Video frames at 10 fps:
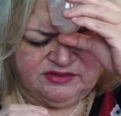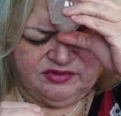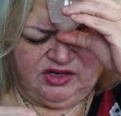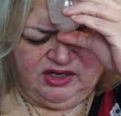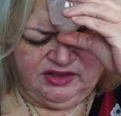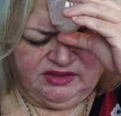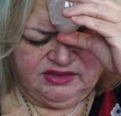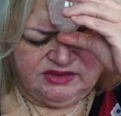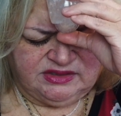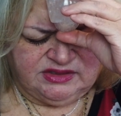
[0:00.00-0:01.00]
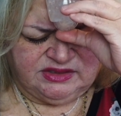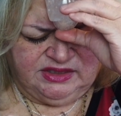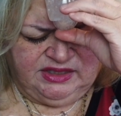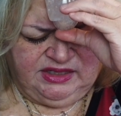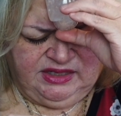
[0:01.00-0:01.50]
of kindness
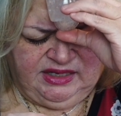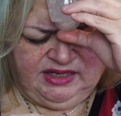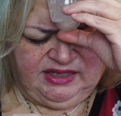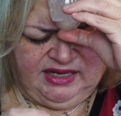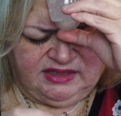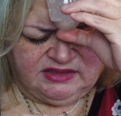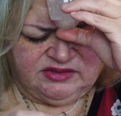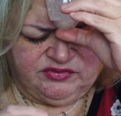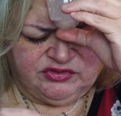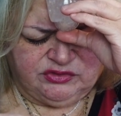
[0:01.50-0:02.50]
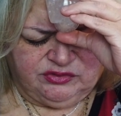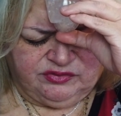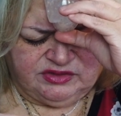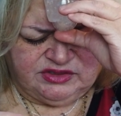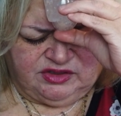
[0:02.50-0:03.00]
and acts of
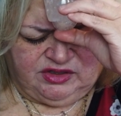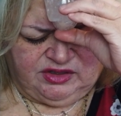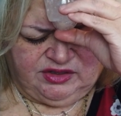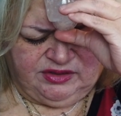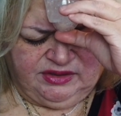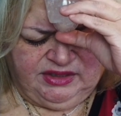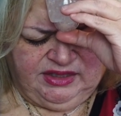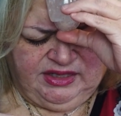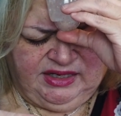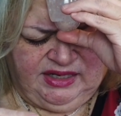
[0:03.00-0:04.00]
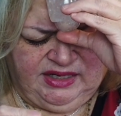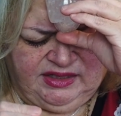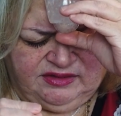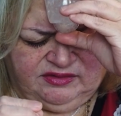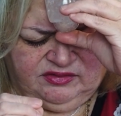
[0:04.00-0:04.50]
service are.
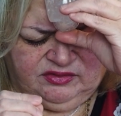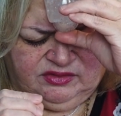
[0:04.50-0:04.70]
And